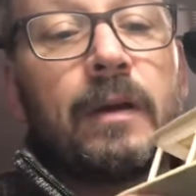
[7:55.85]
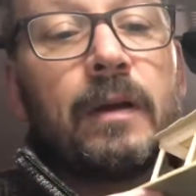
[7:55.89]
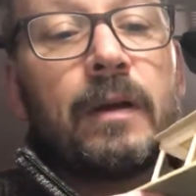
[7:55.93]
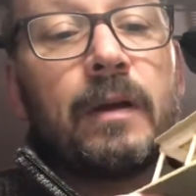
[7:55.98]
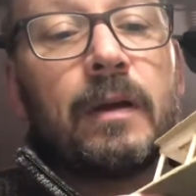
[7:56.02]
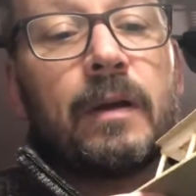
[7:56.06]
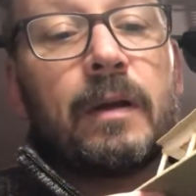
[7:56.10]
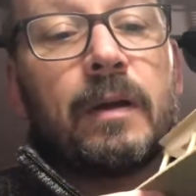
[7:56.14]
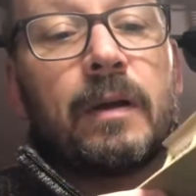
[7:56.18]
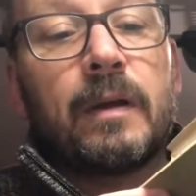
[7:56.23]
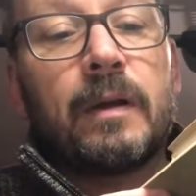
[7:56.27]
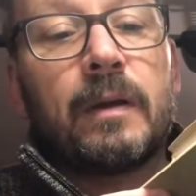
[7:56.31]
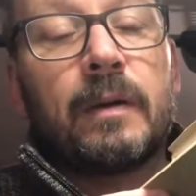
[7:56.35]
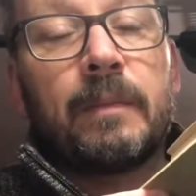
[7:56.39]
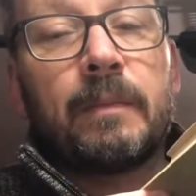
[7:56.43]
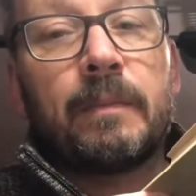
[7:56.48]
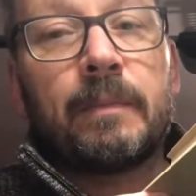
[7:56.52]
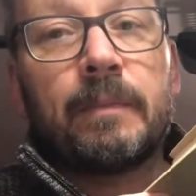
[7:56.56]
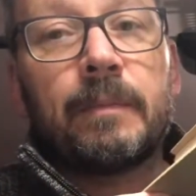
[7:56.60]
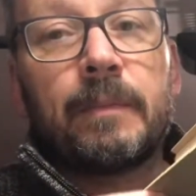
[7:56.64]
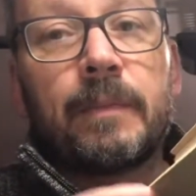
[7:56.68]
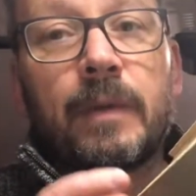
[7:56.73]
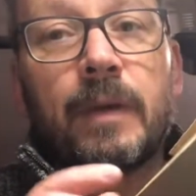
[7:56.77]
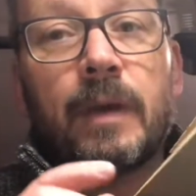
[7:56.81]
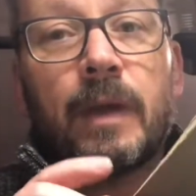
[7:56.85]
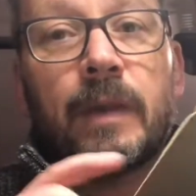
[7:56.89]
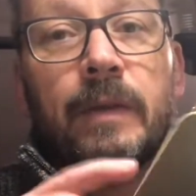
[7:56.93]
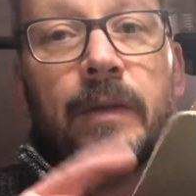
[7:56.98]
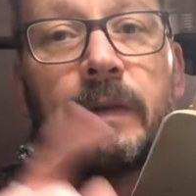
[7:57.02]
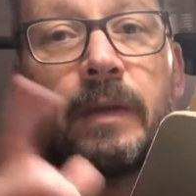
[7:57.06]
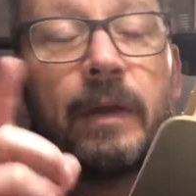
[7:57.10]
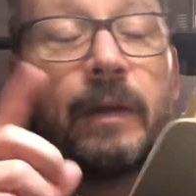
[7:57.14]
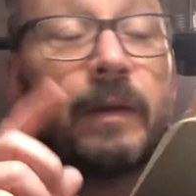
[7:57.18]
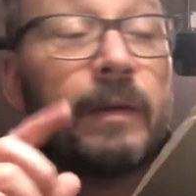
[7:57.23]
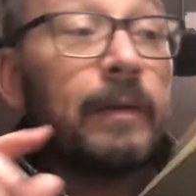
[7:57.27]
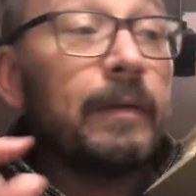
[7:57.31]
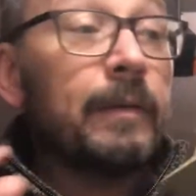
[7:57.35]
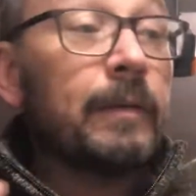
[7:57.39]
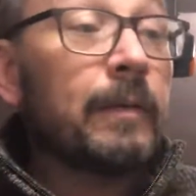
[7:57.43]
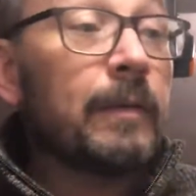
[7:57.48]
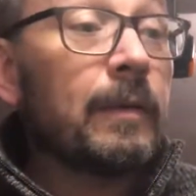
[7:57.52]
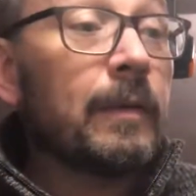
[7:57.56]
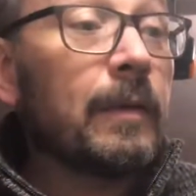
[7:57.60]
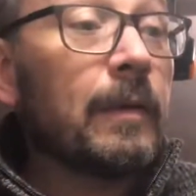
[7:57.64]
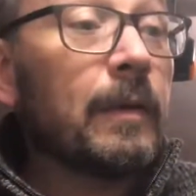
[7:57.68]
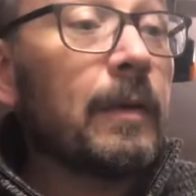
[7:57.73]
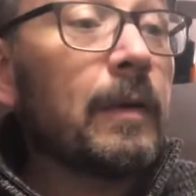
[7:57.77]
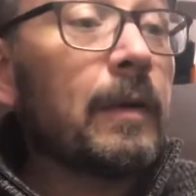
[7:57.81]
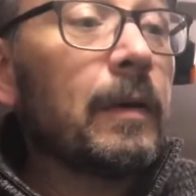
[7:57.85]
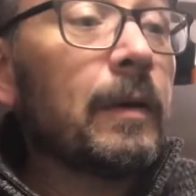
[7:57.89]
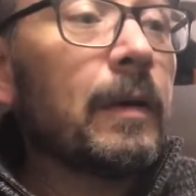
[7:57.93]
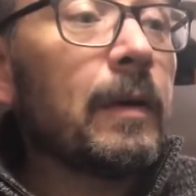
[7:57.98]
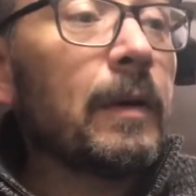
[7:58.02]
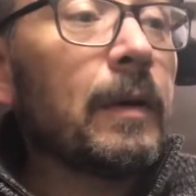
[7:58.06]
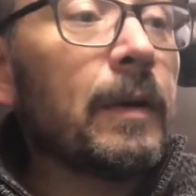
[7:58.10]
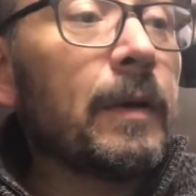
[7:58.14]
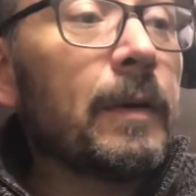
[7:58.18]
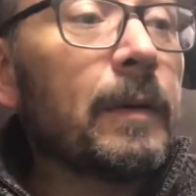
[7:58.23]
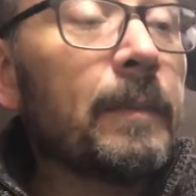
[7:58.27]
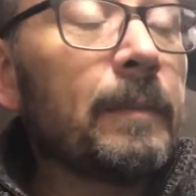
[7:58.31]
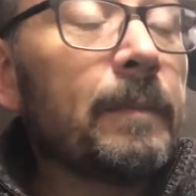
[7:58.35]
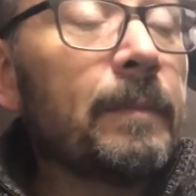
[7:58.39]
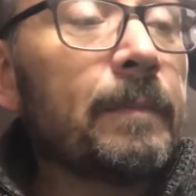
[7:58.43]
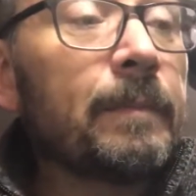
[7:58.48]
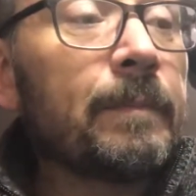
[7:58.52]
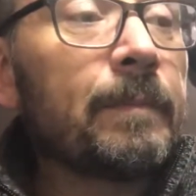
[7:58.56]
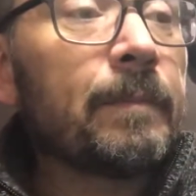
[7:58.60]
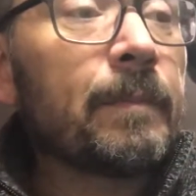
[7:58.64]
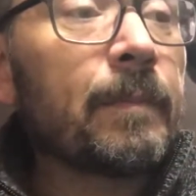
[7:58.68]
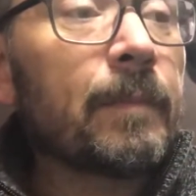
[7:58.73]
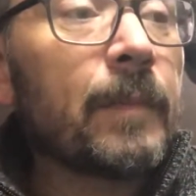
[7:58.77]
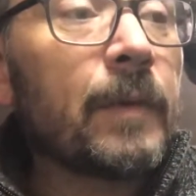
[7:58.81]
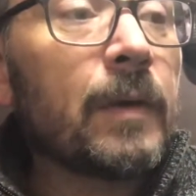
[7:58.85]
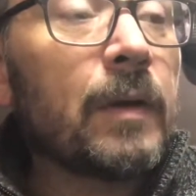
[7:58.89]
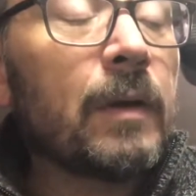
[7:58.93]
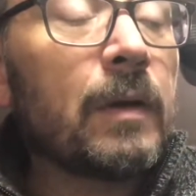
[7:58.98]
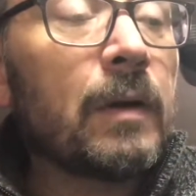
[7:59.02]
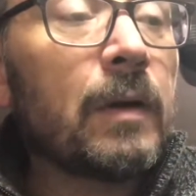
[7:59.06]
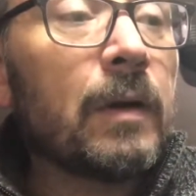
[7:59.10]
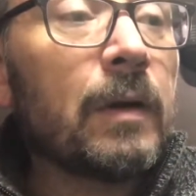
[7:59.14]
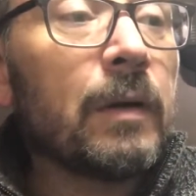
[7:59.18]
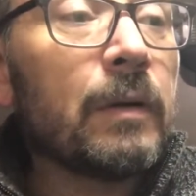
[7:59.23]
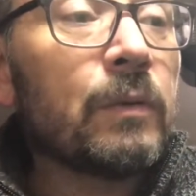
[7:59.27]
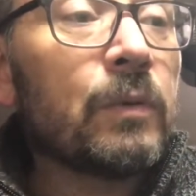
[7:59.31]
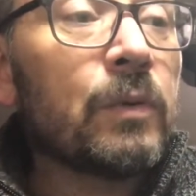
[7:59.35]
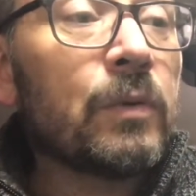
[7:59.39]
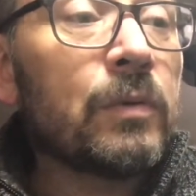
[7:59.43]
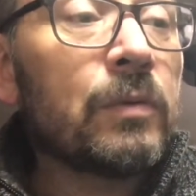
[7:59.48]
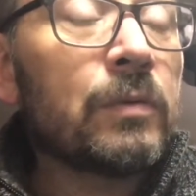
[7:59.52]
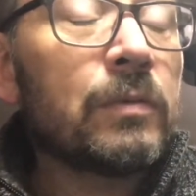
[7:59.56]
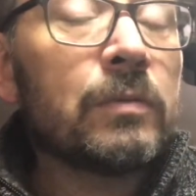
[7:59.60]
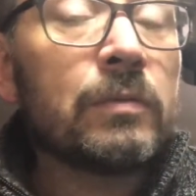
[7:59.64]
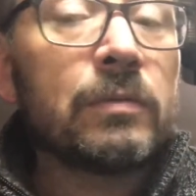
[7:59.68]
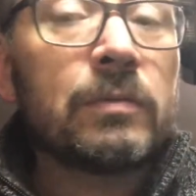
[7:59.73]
and then I will